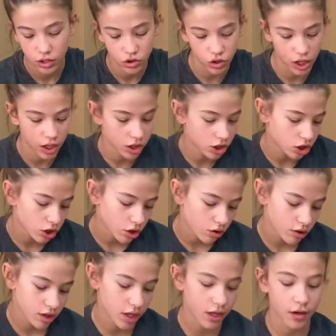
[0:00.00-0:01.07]
dry. And it should
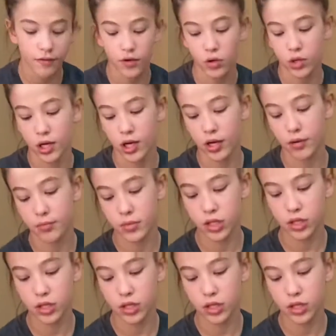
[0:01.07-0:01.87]
only take a few times.